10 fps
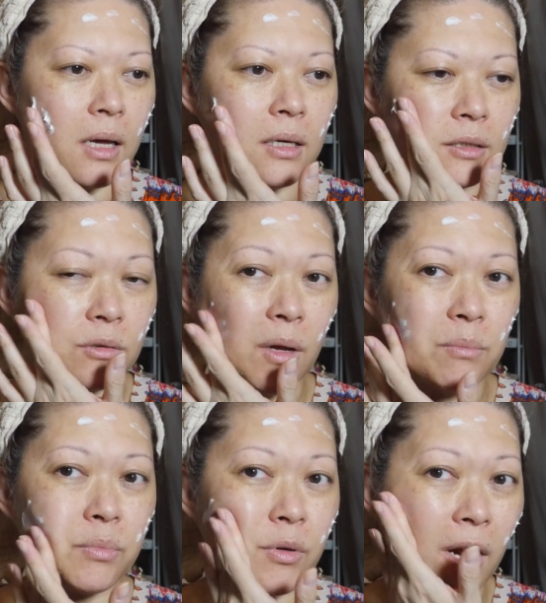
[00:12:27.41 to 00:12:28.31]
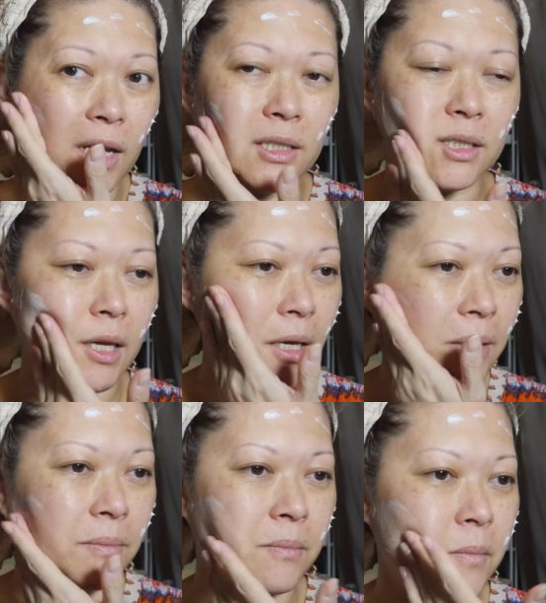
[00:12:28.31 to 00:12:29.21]
It's quite pricey.
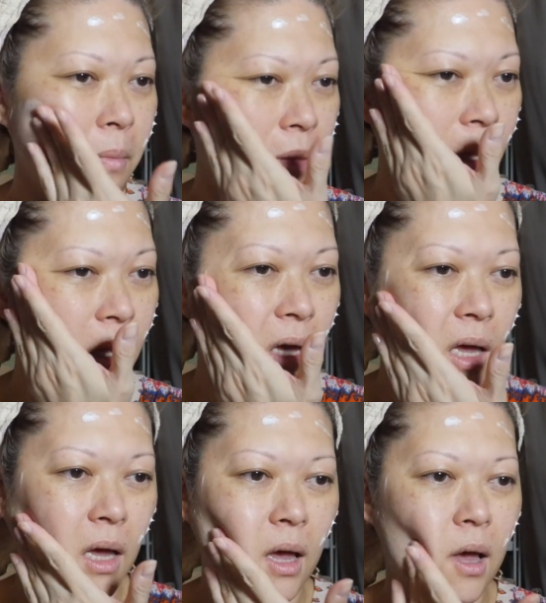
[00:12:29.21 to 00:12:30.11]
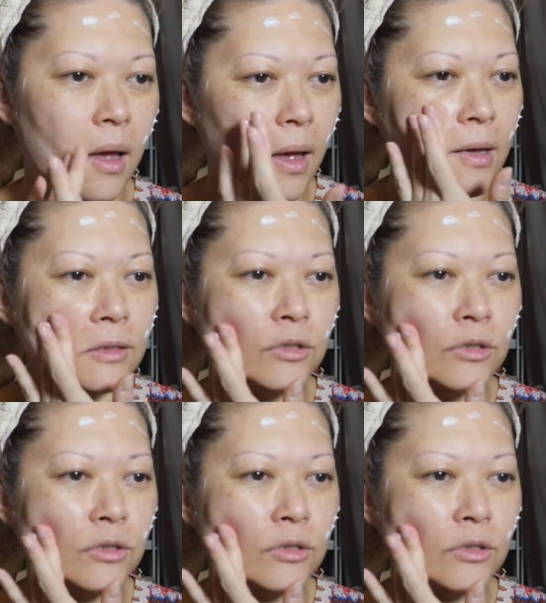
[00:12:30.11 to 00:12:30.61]
And